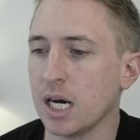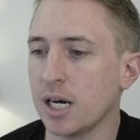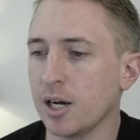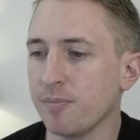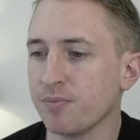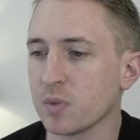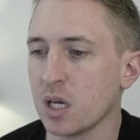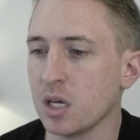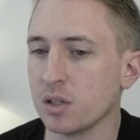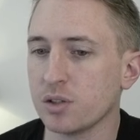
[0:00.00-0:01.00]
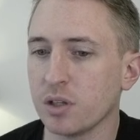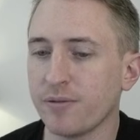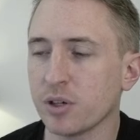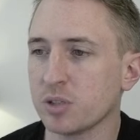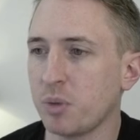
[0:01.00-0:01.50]
So the
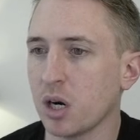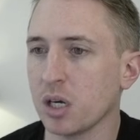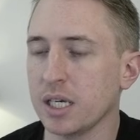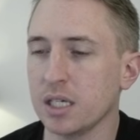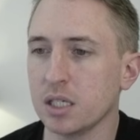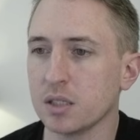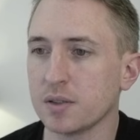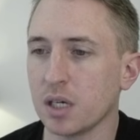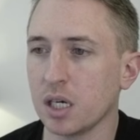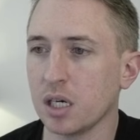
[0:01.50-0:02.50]
first part is